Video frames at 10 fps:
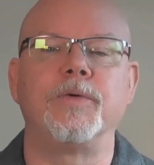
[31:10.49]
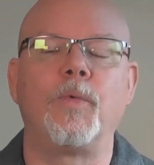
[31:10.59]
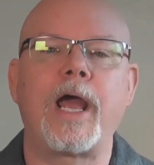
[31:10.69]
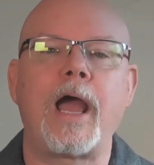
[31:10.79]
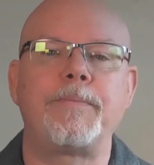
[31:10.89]
And
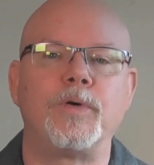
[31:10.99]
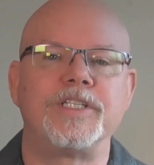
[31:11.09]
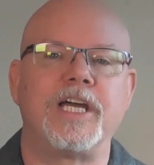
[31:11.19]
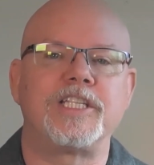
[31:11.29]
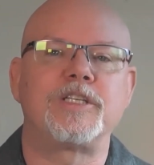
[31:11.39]
what happened
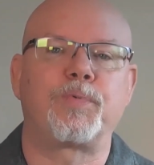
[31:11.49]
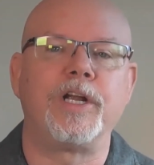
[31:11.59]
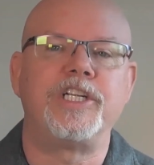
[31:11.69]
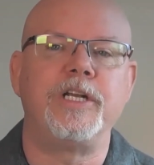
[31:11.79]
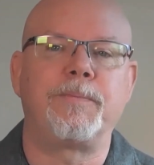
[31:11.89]
was that
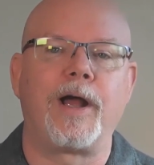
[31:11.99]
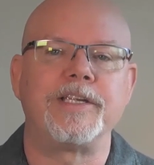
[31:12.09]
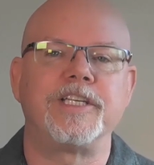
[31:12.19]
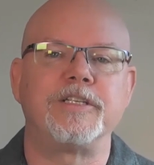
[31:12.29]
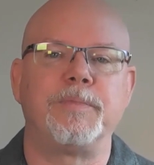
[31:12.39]
spreadsheet
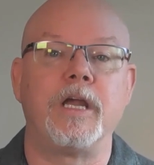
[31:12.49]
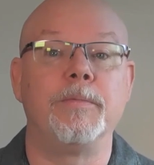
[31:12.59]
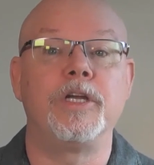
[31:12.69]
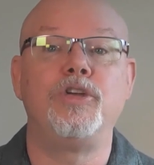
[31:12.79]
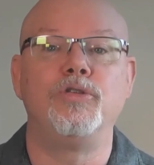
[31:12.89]
process became
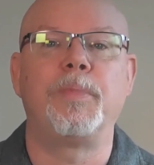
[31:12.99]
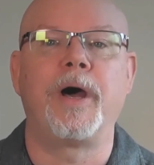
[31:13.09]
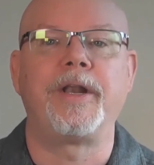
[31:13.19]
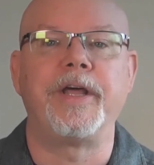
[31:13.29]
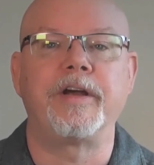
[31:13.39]
a huge
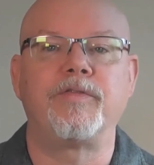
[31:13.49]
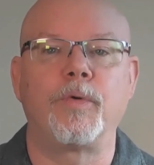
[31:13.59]
bottleneck.